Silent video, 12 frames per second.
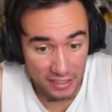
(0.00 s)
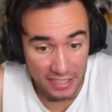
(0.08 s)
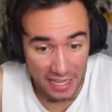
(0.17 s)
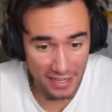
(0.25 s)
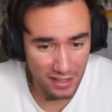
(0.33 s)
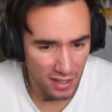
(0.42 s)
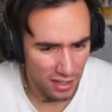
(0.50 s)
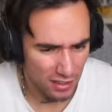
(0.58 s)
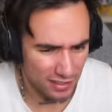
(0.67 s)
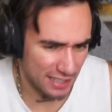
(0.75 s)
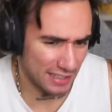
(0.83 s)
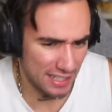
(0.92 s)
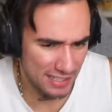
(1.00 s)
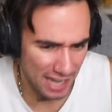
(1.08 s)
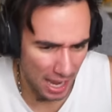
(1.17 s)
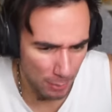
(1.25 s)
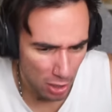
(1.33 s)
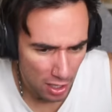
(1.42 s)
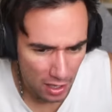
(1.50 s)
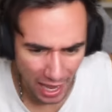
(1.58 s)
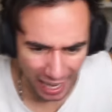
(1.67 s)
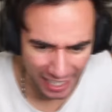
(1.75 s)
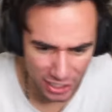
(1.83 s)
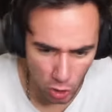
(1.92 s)
Gin like Gintama,
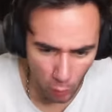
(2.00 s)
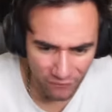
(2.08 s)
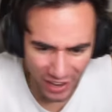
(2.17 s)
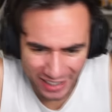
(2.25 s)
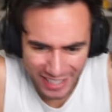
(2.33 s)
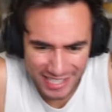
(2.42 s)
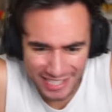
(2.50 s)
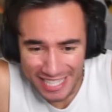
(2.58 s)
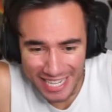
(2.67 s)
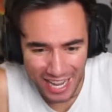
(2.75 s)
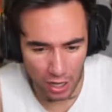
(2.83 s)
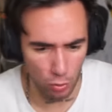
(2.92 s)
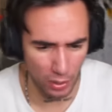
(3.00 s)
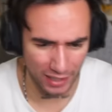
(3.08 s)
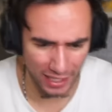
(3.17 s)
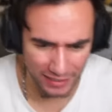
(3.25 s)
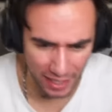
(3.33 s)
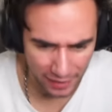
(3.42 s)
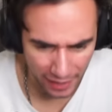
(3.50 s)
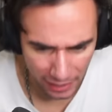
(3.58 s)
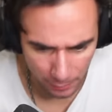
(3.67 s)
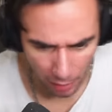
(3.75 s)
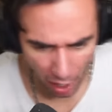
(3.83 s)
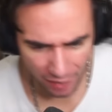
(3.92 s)
Angel Valencia, oh, I like that
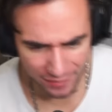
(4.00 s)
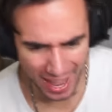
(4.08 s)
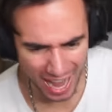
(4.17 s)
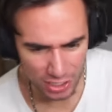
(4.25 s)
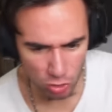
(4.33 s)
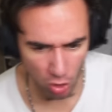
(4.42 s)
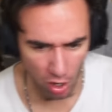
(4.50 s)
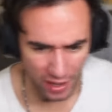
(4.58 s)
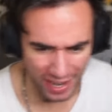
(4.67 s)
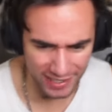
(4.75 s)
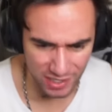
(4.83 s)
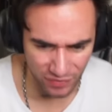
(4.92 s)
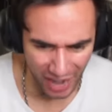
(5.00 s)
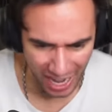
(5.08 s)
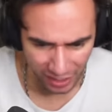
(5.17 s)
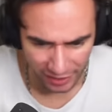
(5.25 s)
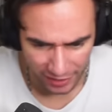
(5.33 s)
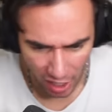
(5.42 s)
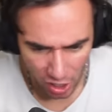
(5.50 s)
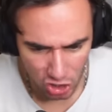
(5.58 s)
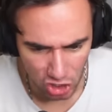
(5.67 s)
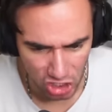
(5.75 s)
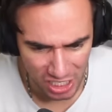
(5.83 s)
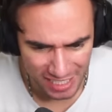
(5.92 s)
name, Nazra, It's Valid,
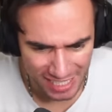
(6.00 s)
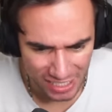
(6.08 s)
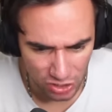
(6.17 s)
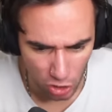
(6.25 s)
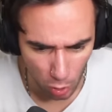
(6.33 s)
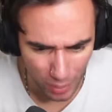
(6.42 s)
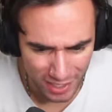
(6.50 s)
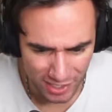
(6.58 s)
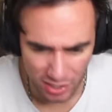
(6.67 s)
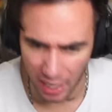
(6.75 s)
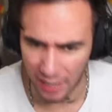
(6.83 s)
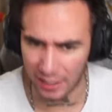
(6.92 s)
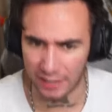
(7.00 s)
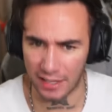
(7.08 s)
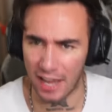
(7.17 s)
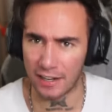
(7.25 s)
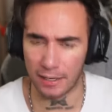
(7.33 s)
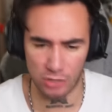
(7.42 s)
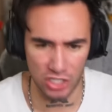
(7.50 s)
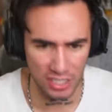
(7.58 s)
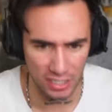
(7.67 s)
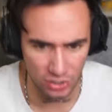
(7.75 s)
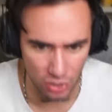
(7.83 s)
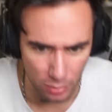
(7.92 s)
Shiki Duis, I like that name,
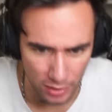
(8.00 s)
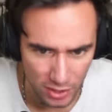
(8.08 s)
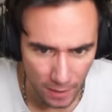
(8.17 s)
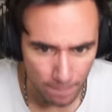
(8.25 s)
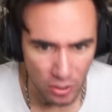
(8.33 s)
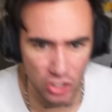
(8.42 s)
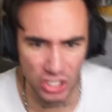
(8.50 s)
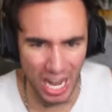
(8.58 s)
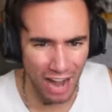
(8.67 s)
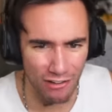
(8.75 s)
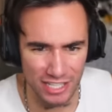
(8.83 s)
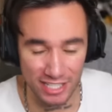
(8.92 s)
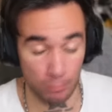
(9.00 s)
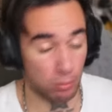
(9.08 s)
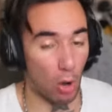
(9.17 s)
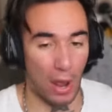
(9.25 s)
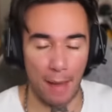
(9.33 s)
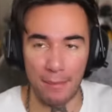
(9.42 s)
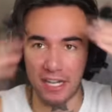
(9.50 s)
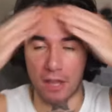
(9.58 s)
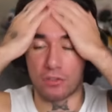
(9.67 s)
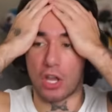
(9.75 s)
Shiki Duis. Jared said, bro, how many of